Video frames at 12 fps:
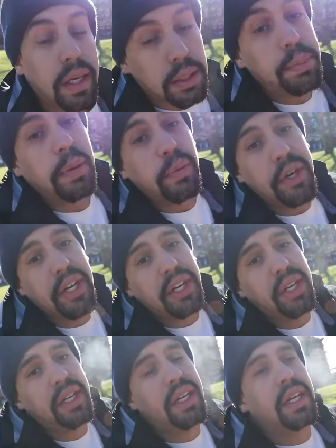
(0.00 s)
It's been
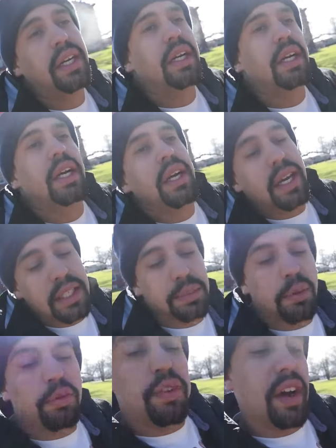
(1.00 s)
real, it's
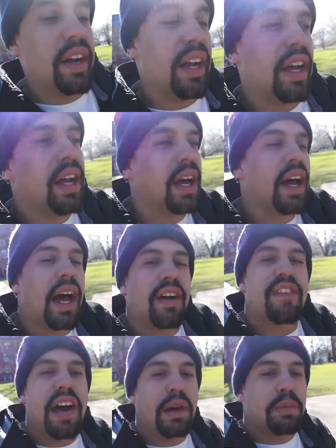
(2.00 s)
been fun. I
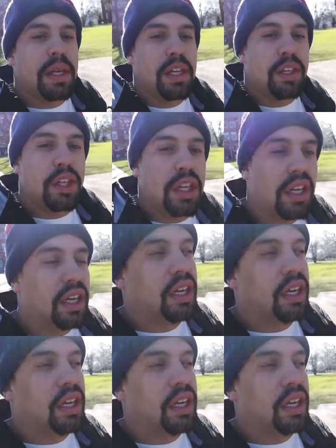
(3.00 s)
found Meech,